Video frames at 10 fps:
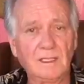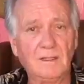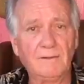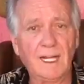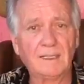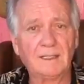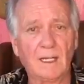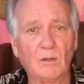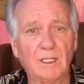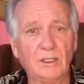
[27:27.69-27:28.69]
the fact
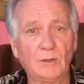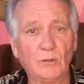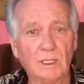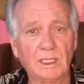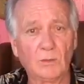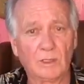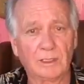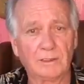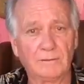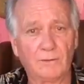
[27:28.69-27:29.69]
that what you're really working